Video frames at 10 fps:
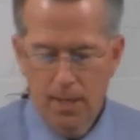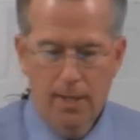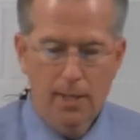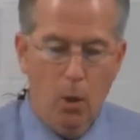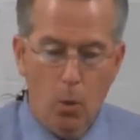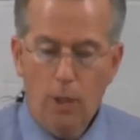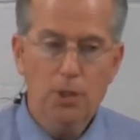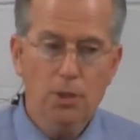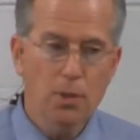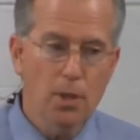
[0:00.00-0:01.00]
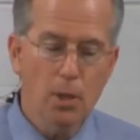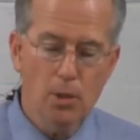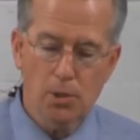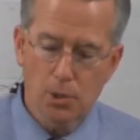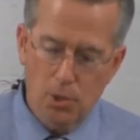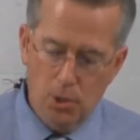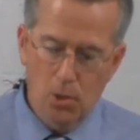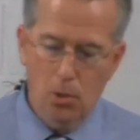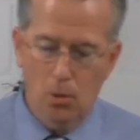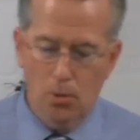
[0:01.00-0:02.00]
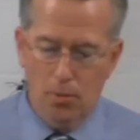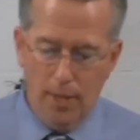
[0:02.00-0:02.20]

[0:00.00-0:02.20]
Now, I want you to notice, too,